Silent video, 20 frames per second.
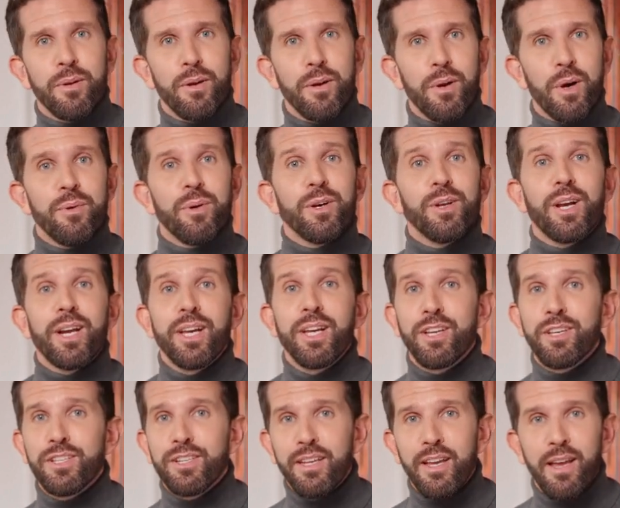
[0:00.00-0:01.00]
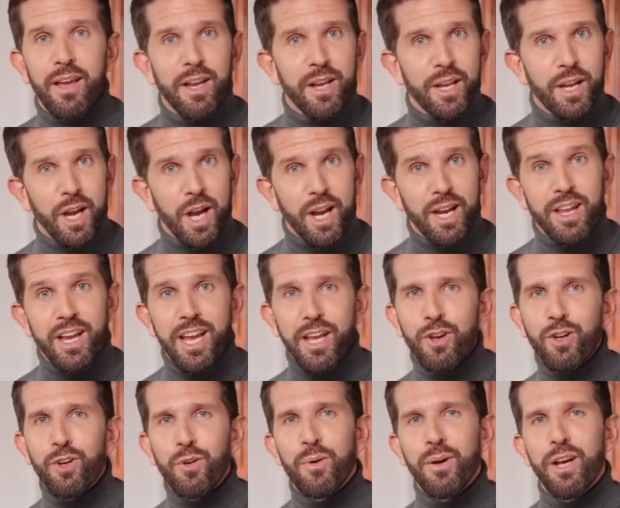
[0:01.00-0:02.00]
Other days, I
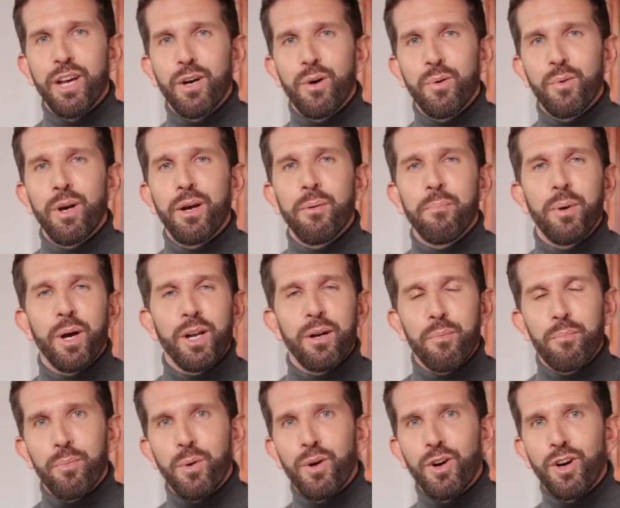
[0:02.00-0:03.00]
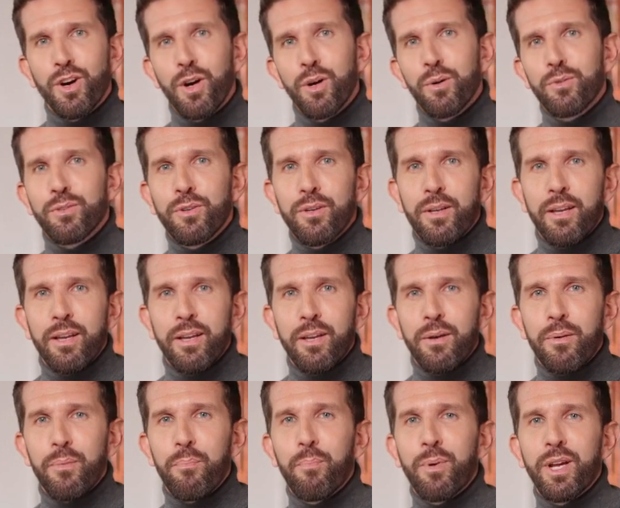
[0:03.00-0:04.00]
catch you lingering by the bookshelf,
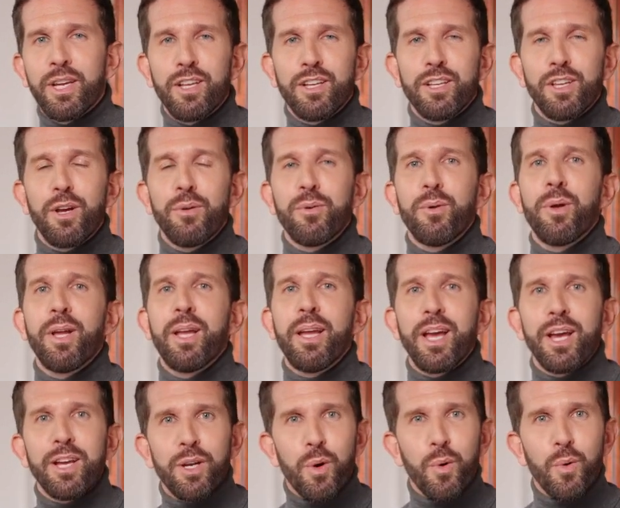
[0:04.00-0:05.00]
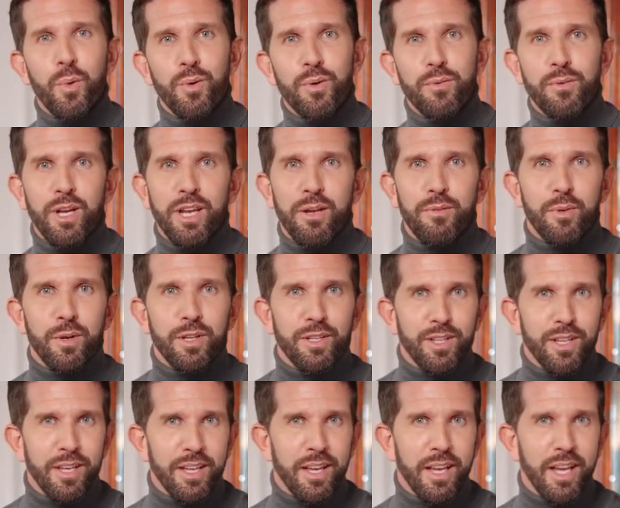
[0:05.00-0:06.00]
rediscovering an old
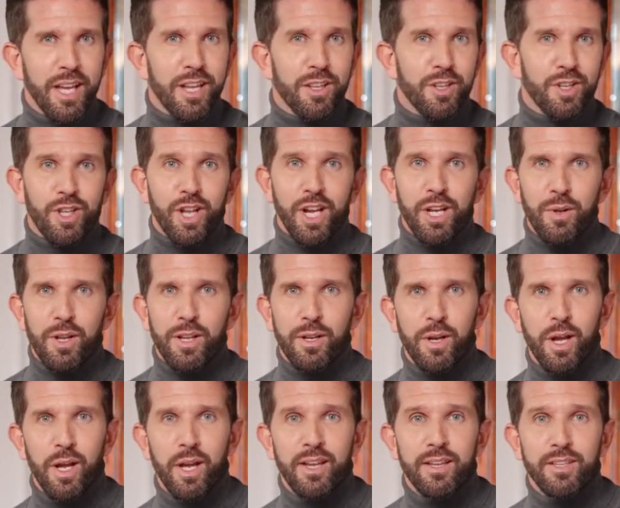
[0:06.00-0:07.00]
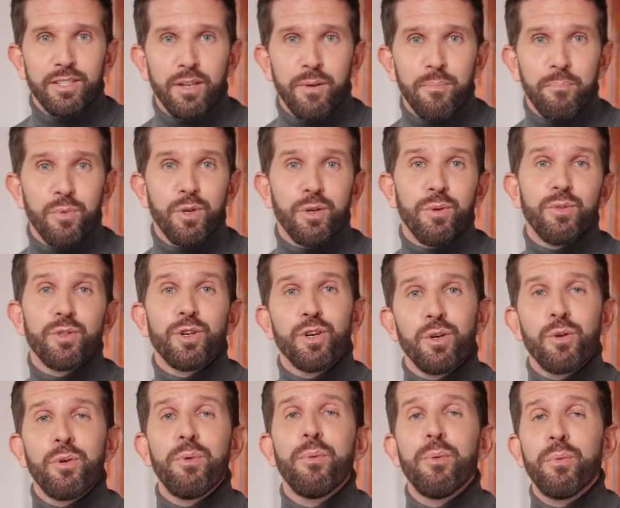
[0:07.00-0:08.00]
favorite and sharing lines that moved
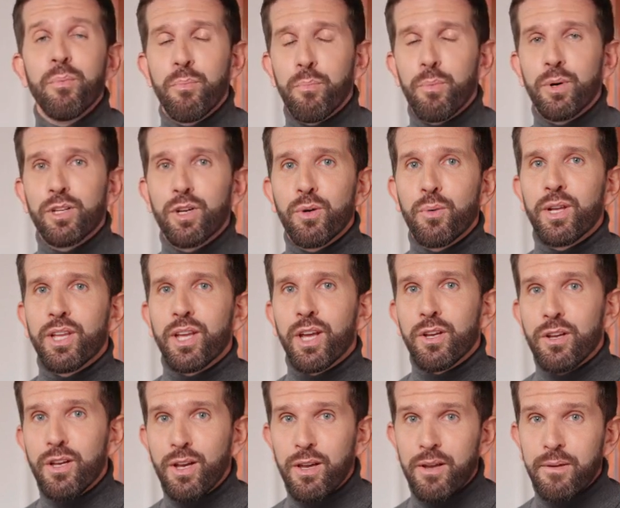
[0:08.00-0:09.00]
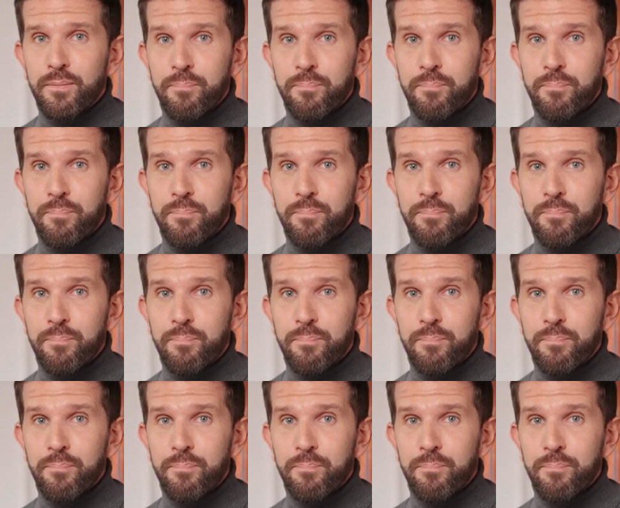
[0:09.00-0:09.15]
you when you were younger.